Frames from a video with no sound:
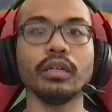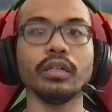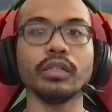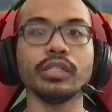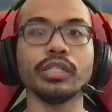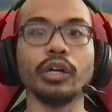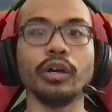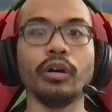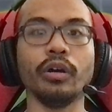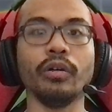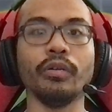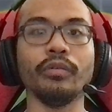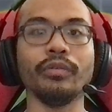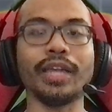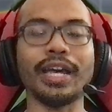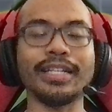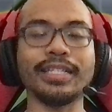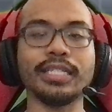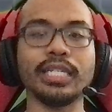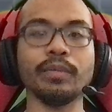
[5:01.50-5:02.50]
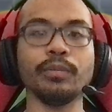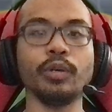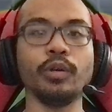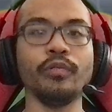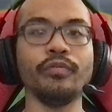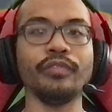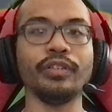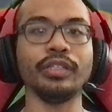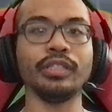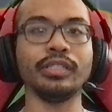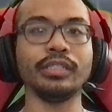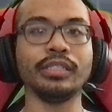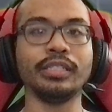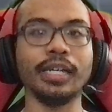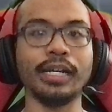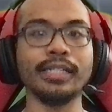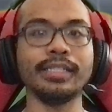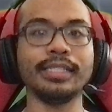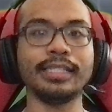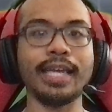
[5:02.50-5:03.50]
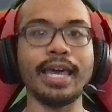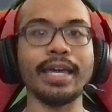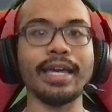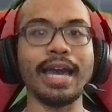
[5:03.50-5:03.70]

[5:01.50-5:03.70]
So that sync move does take